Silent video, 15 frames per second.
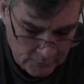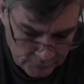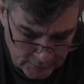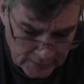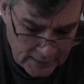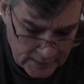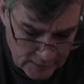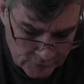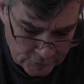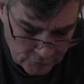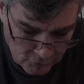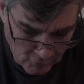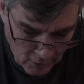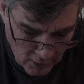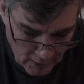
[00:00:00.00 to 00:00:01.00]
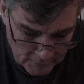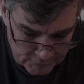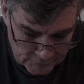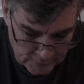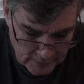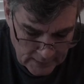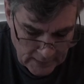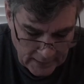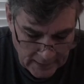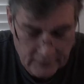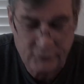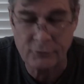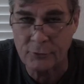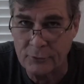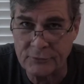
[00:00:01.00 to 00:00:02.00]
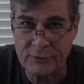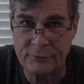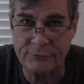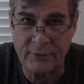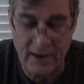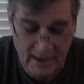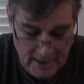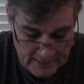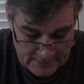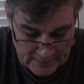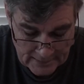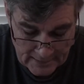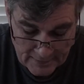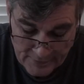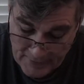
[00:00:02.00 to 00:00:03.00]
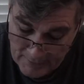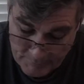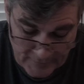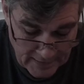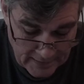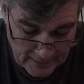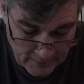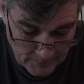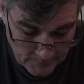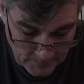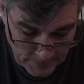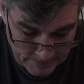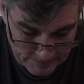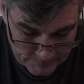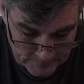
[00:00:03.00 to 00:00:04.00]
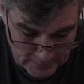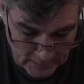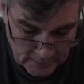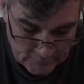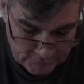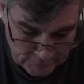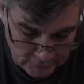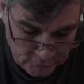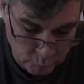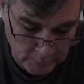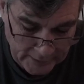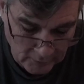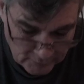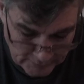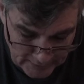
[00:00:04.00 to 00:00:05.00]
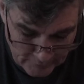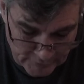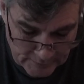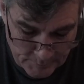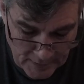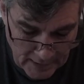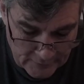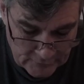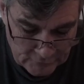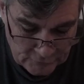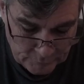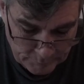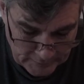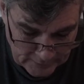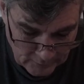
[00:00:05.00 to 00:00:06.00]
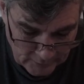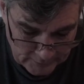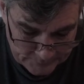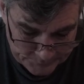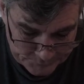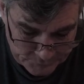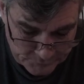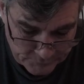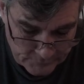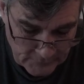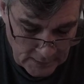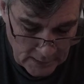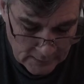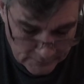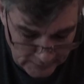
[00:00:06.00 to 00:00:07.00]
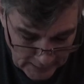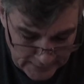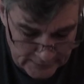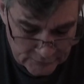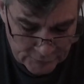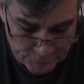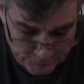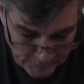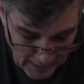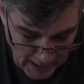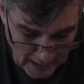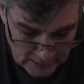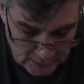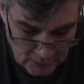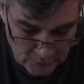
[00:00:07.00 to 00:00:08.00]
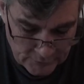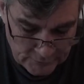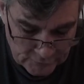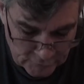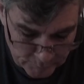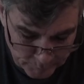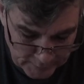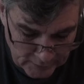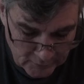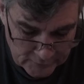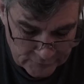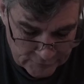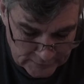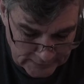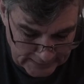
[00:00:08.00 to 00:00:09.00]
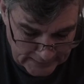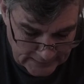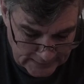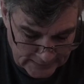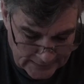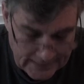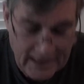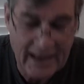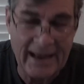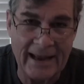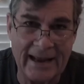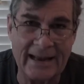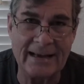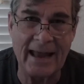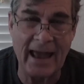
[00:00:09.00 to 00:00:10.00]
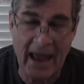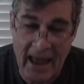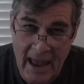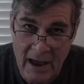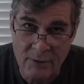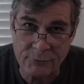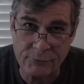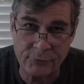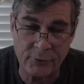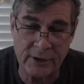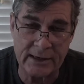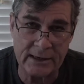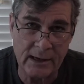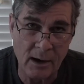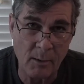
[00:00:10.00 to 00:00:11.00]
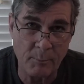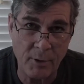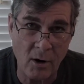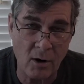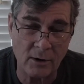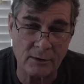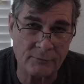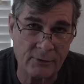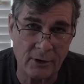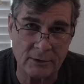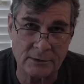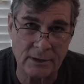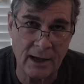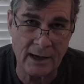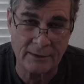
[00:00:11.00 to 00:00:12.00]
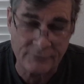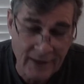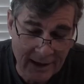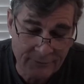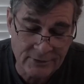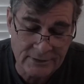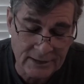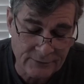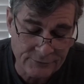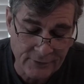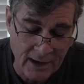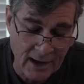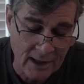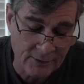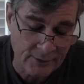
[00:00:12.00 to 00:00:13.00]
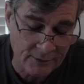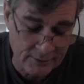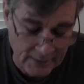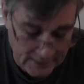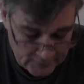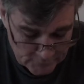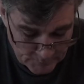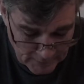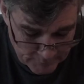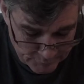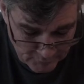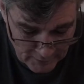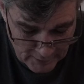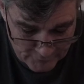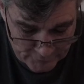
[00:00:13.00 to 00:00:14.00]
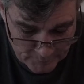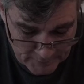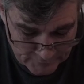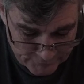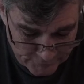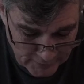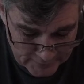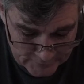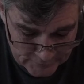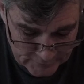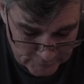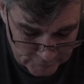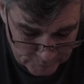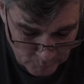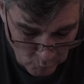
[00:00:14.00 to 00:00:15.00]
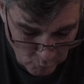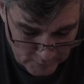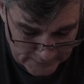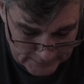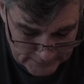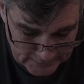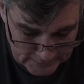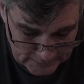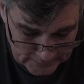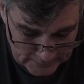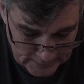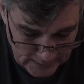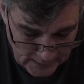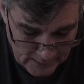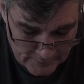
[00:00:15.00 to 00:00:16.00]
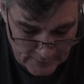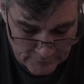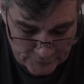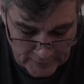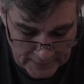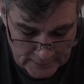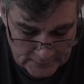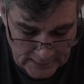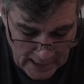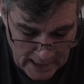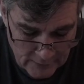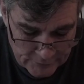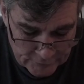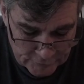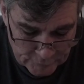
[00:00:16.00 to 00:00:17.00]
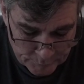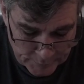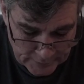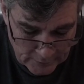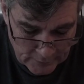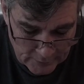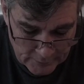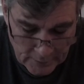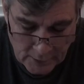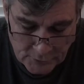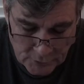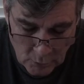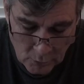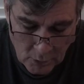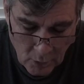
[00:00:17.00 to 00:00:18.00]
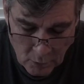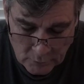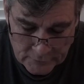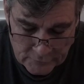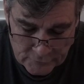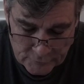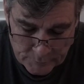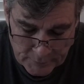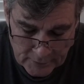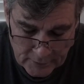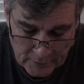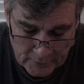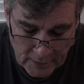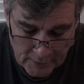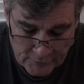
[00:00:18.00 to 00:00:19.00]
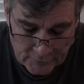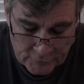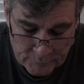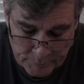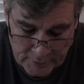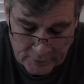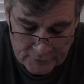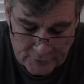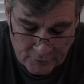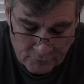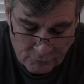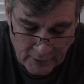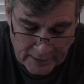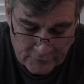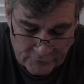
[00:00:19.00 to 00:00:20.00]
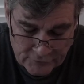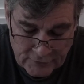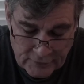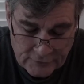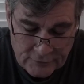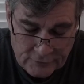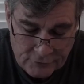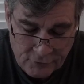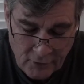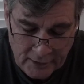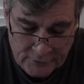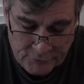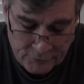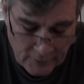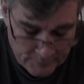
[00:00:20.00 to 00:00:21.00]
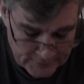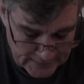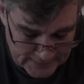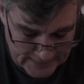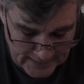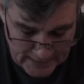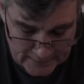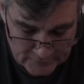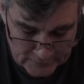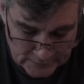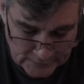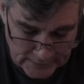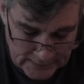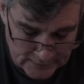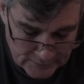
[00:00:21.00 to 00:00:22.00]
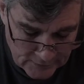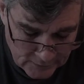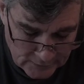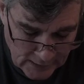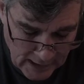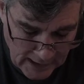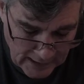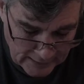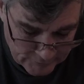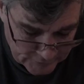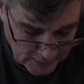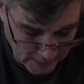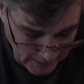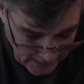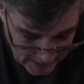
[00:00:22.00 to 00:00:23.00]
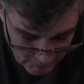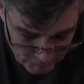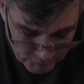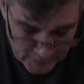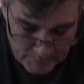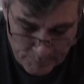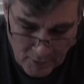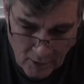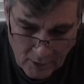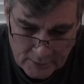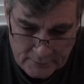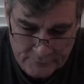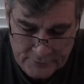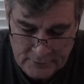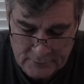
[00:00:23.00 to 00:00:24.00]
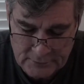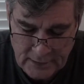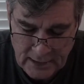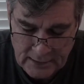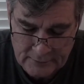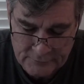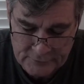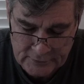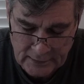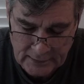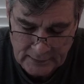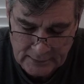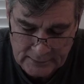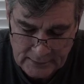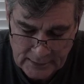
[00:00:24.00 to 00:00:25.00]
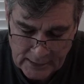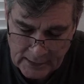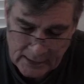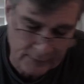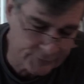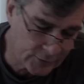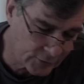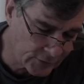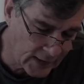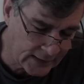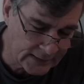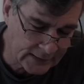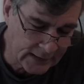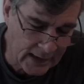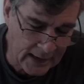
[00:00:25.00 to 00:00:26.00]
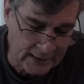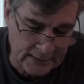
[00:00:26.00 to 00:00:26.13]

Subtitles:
to his cross and crucified them there. Since we are living by the Spirit, let us follow the Spirit's leading in every part of our life. Heavenly Father, that is my prayer for my friends this morning, God, that they allow the Spirit, your Holy Spirit, the Spirit that raised Jesus Christ from the dead, to lead their lives, every part of their lives, God. If there's any